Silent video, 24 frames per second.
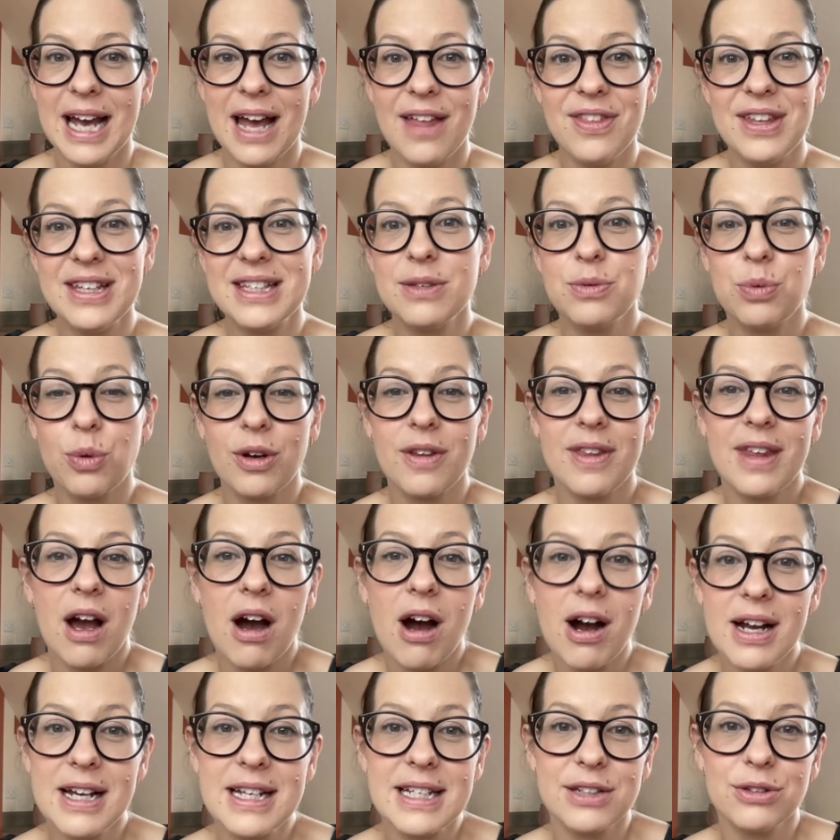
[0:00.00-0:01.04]
And this is one of the
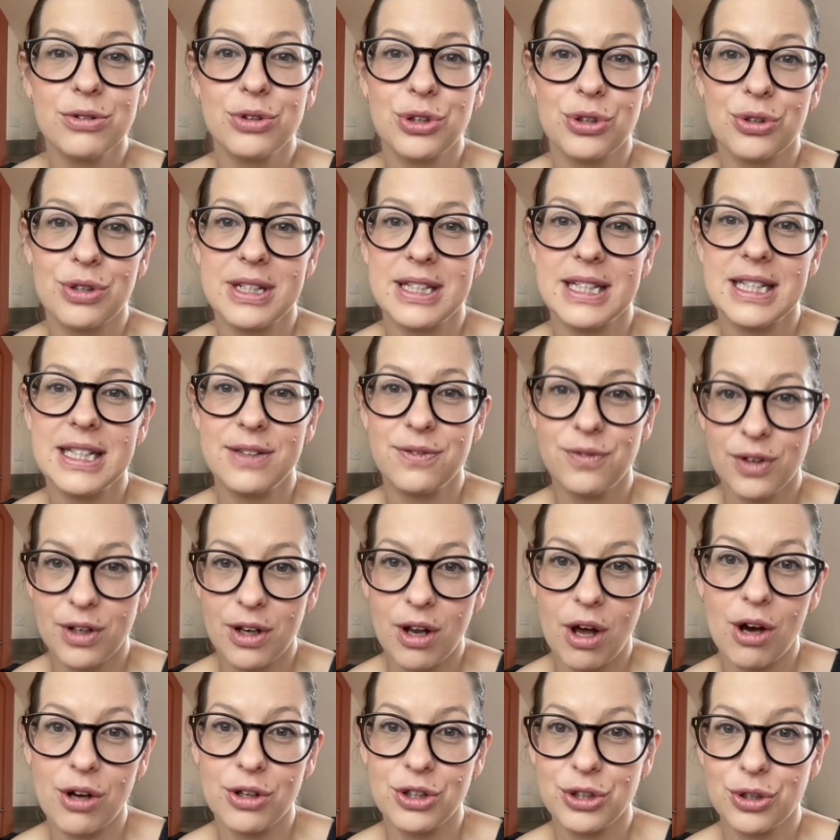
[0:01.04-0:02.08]
ideal choices for
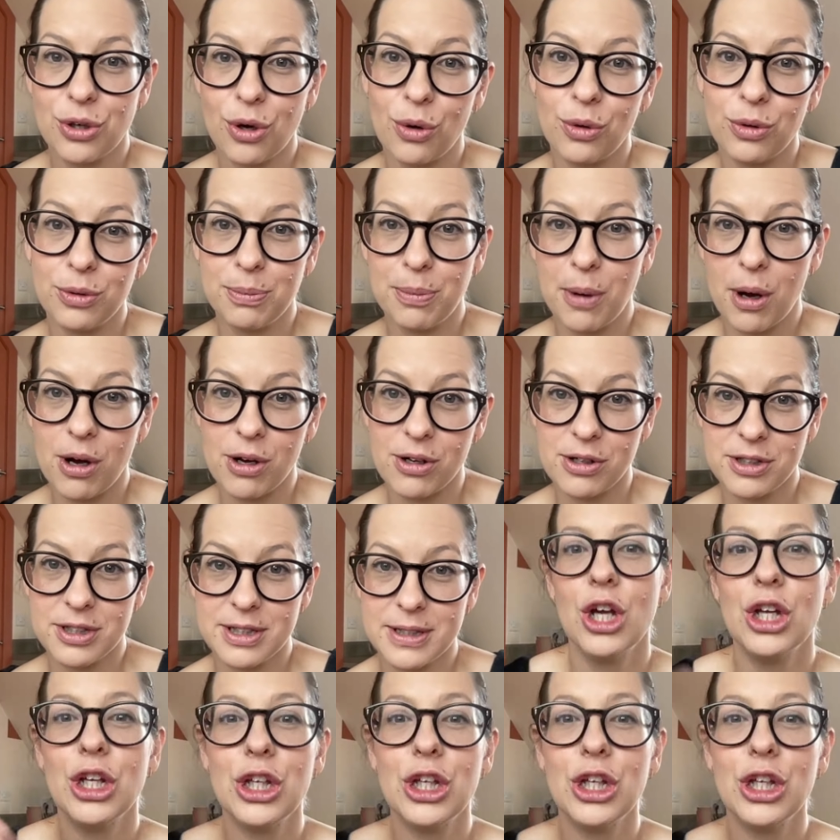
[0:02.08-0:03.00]
large gold bars.